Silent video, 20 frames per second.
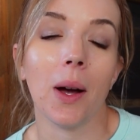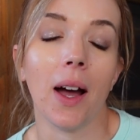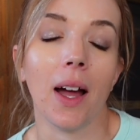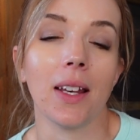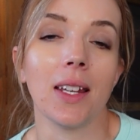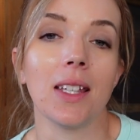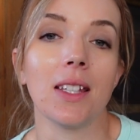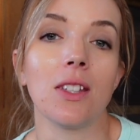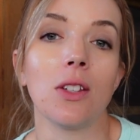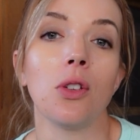I
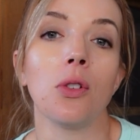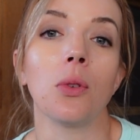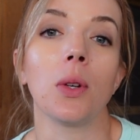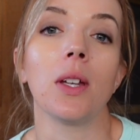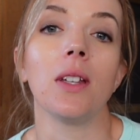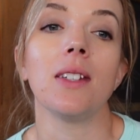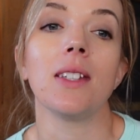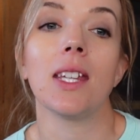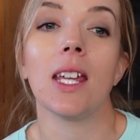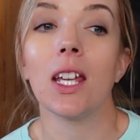need to
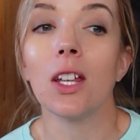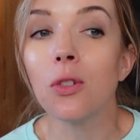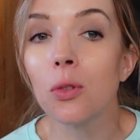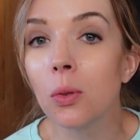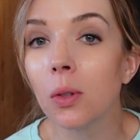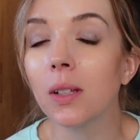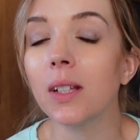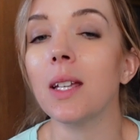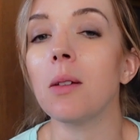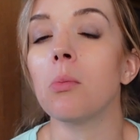
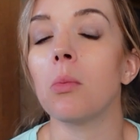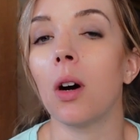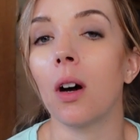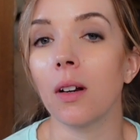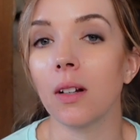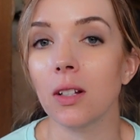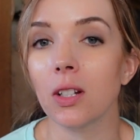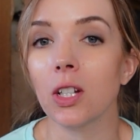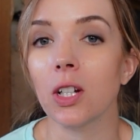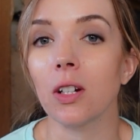continually
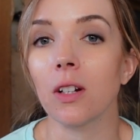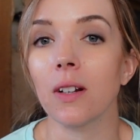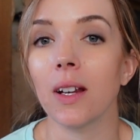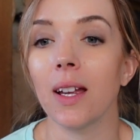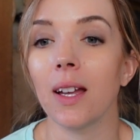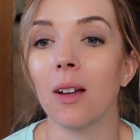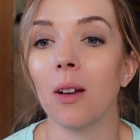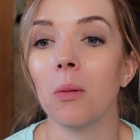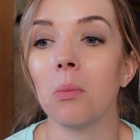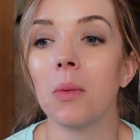monitor
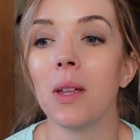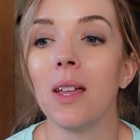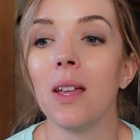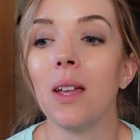him,